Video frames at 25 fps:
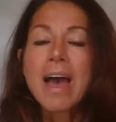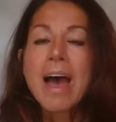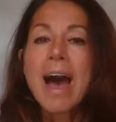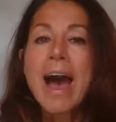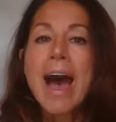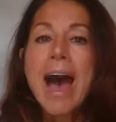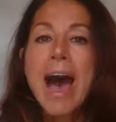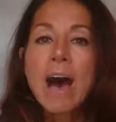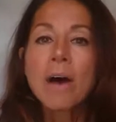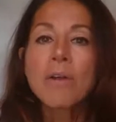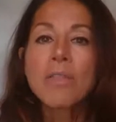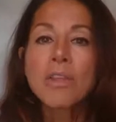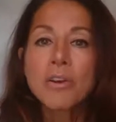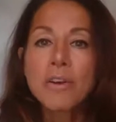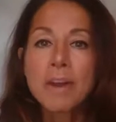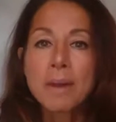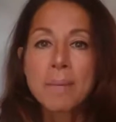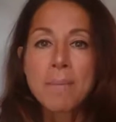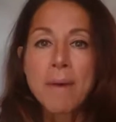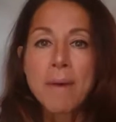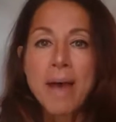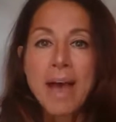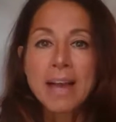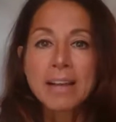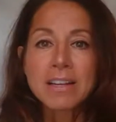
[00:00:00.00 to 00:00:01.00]
how they're
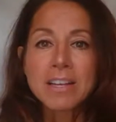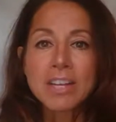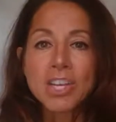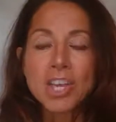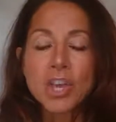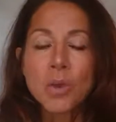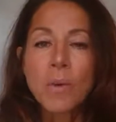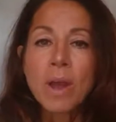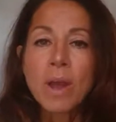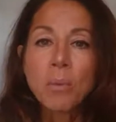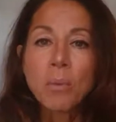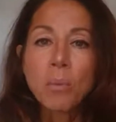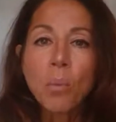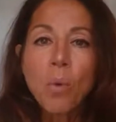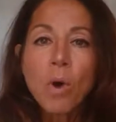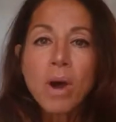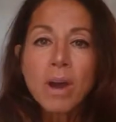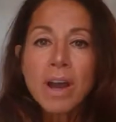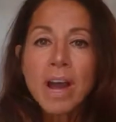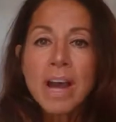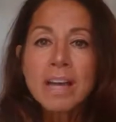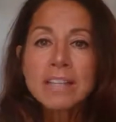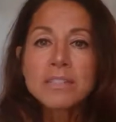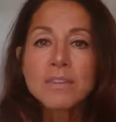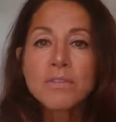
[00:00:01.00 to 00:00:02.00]
impacting you, and what
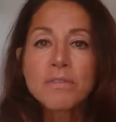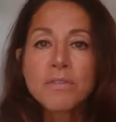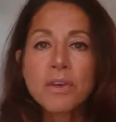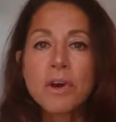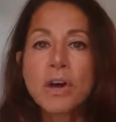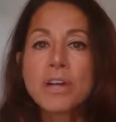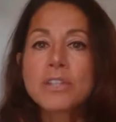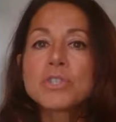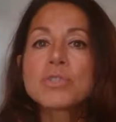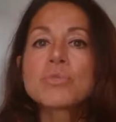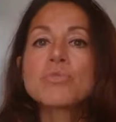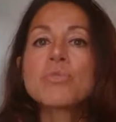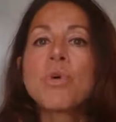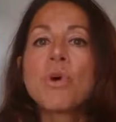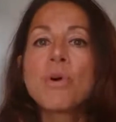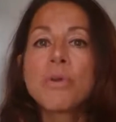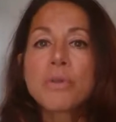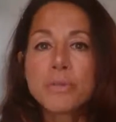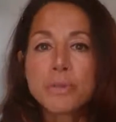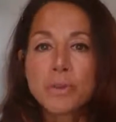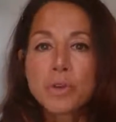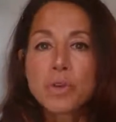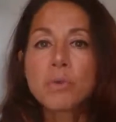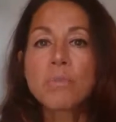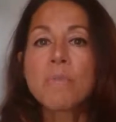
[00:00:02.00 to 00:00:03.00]
kinds of thoughts roll
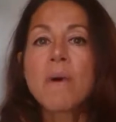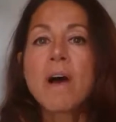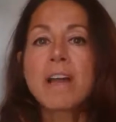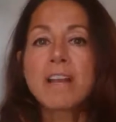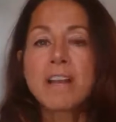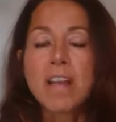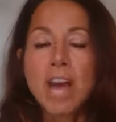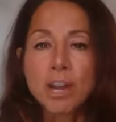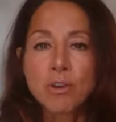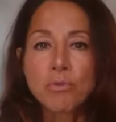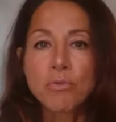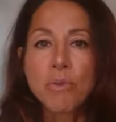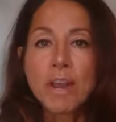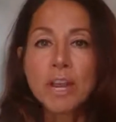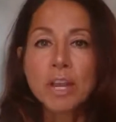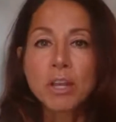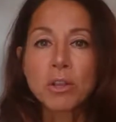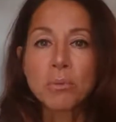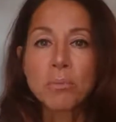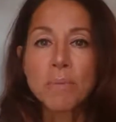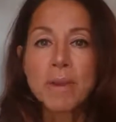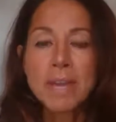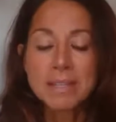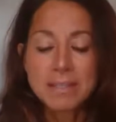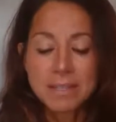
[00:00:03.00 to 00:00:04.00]
through your mind on a
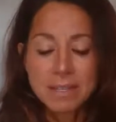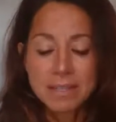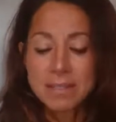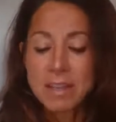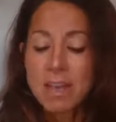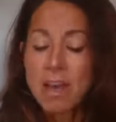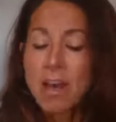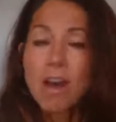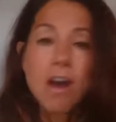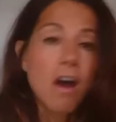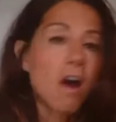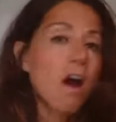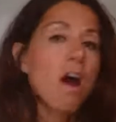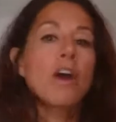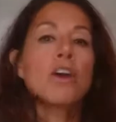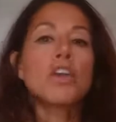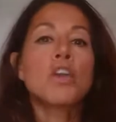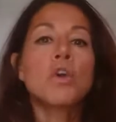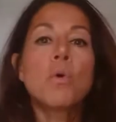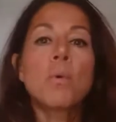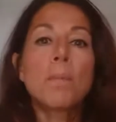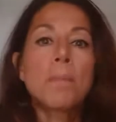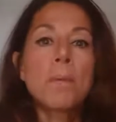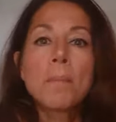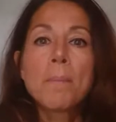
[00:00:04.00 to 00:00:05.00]
regular basis. Are
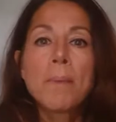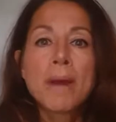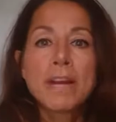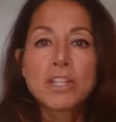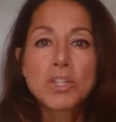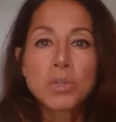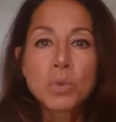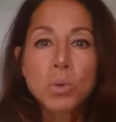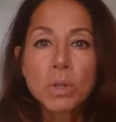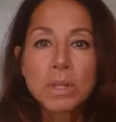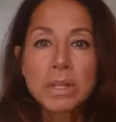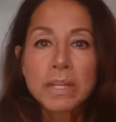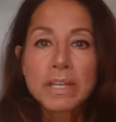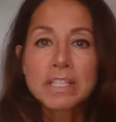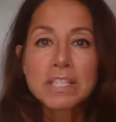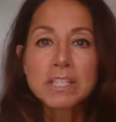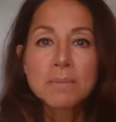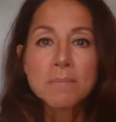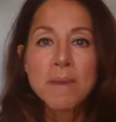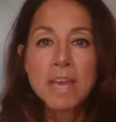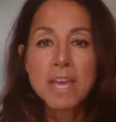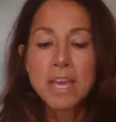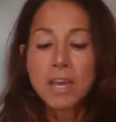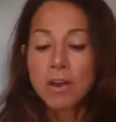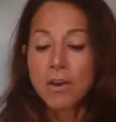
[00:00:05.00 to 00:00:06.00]
you a perpetual list
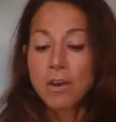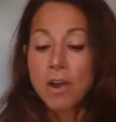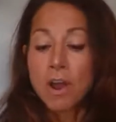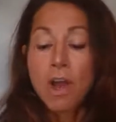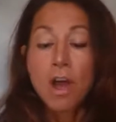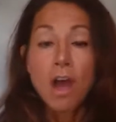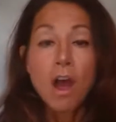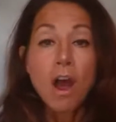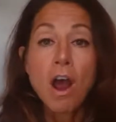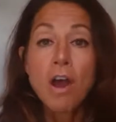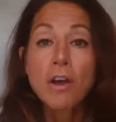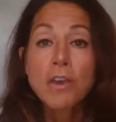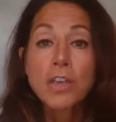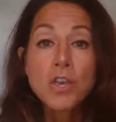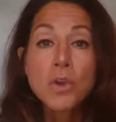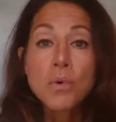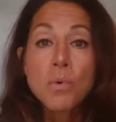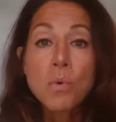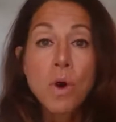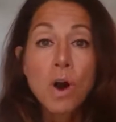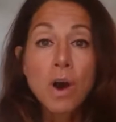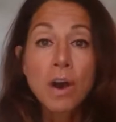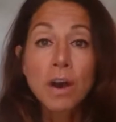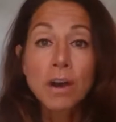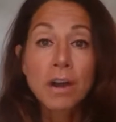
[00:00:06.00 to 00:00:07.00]
maker? Are
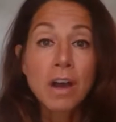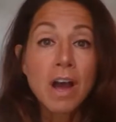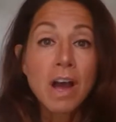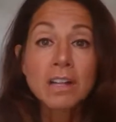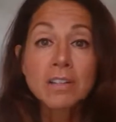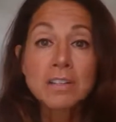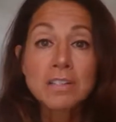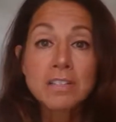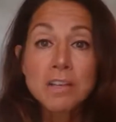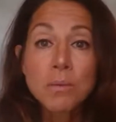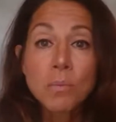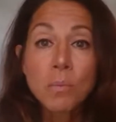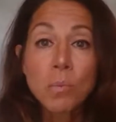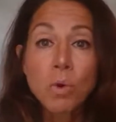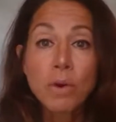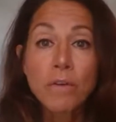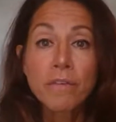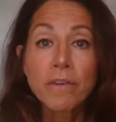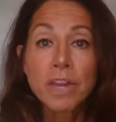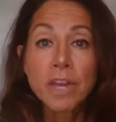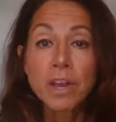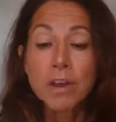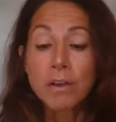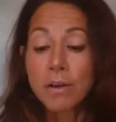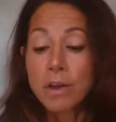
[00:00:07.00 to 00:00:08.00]
you a constant
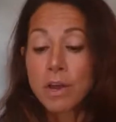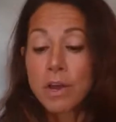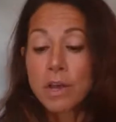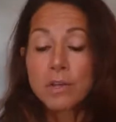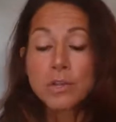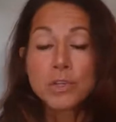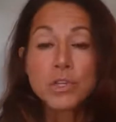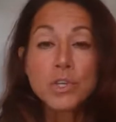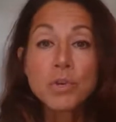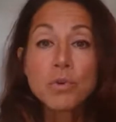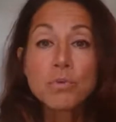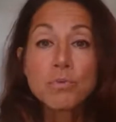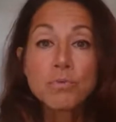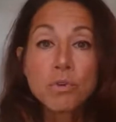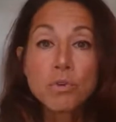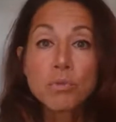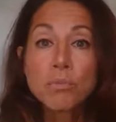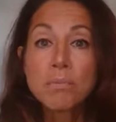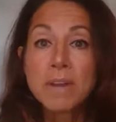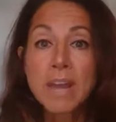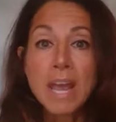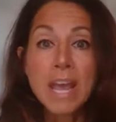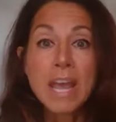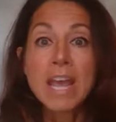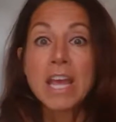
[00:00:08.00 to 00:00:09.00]
worrier? Do you
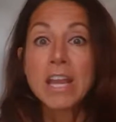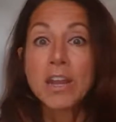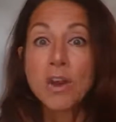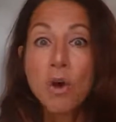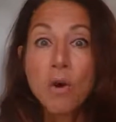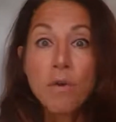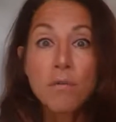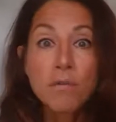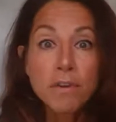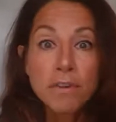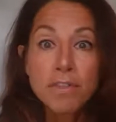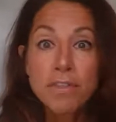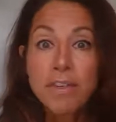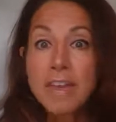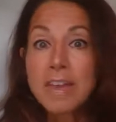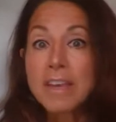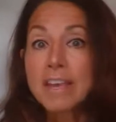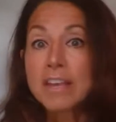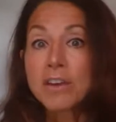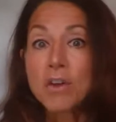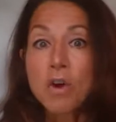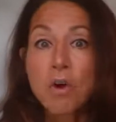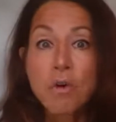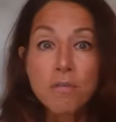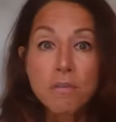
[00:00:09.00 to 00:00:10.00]
ruminate and overthink
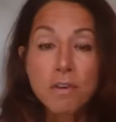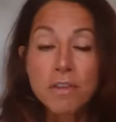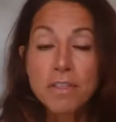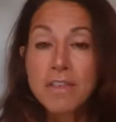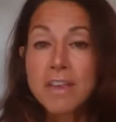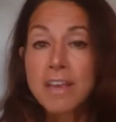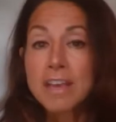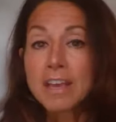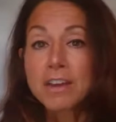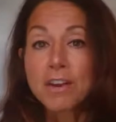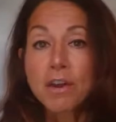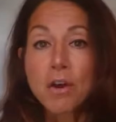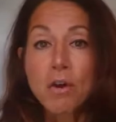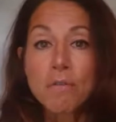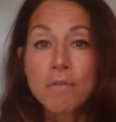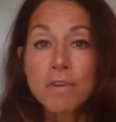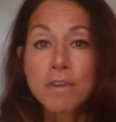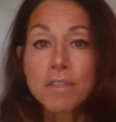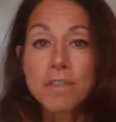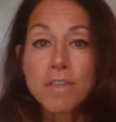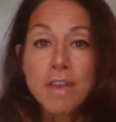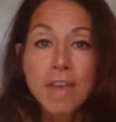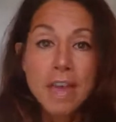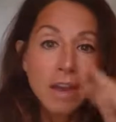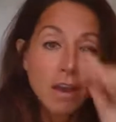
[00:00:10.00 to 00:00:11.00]
and overthink and
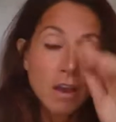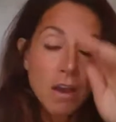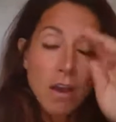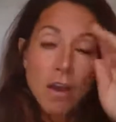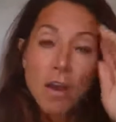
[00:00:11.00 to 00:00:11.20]
overthink?